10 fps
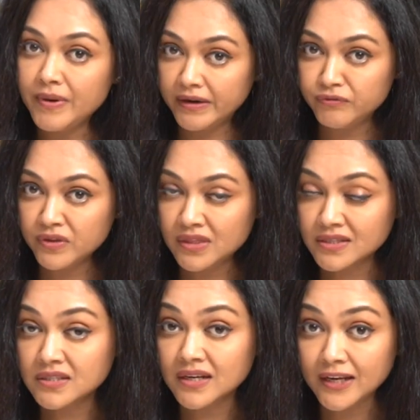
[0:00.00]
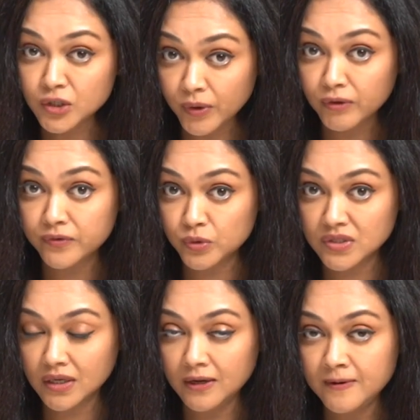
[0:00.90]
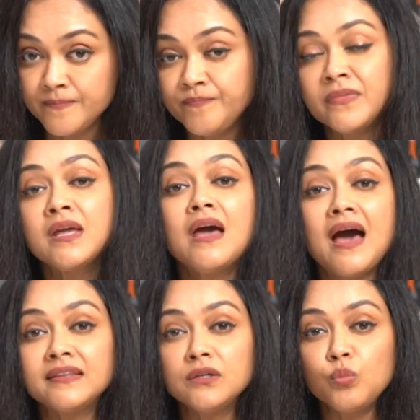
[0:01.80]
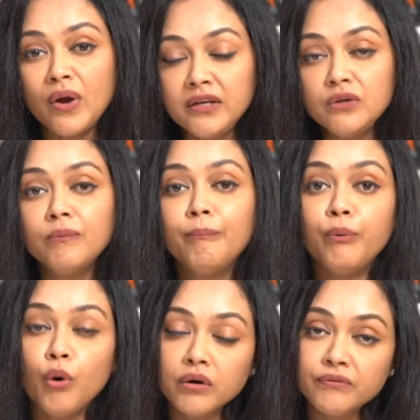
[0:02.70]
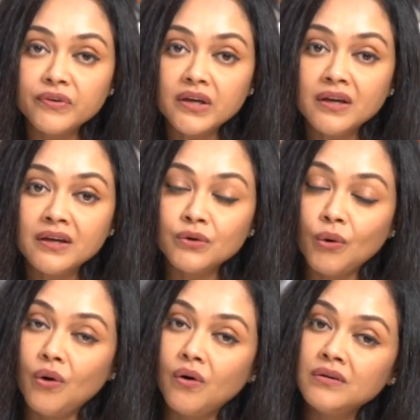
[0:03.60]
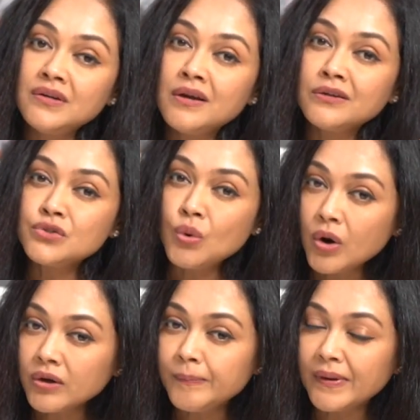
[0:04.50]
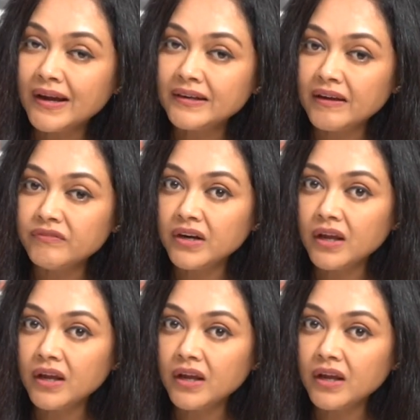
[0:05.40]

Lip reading: benefit. That's the right way of using it. And then when you're bored of it or don't want to apply it every